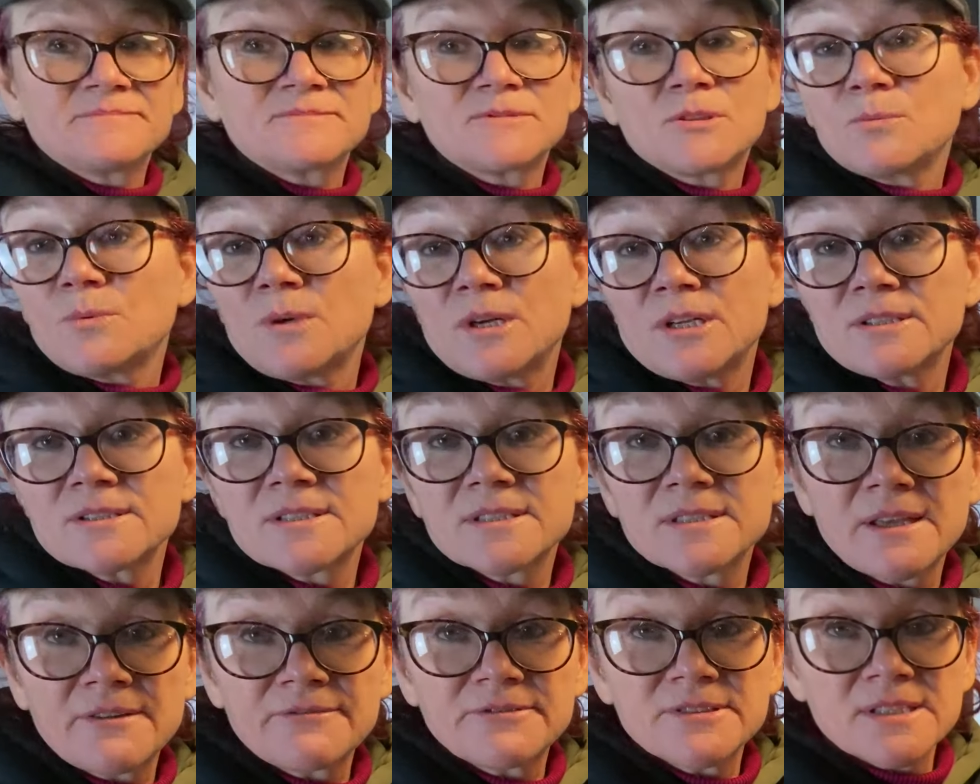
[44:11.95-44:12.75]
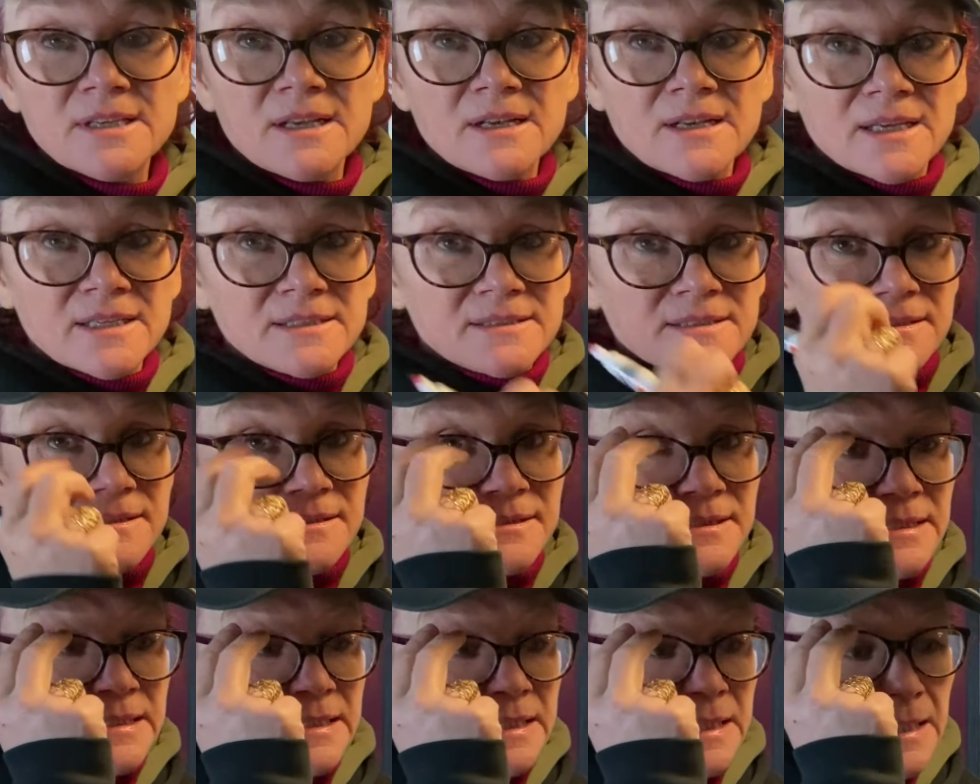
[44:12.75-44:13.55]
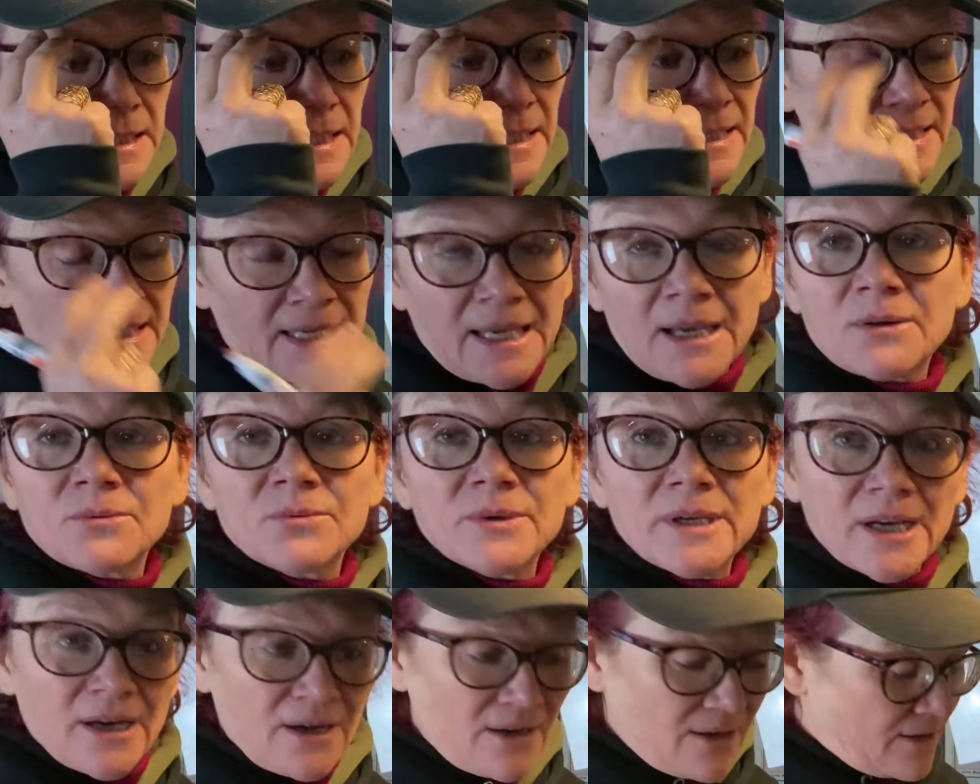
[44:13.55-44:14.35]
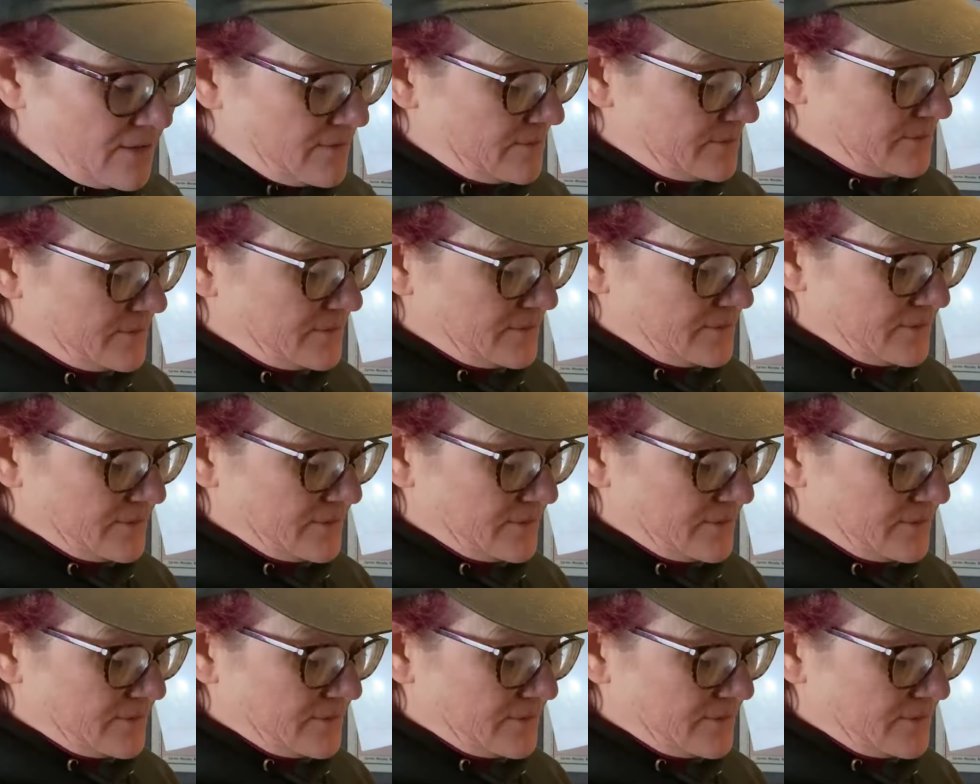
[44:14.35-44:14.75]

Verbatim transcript: The world's never done it. And now we are.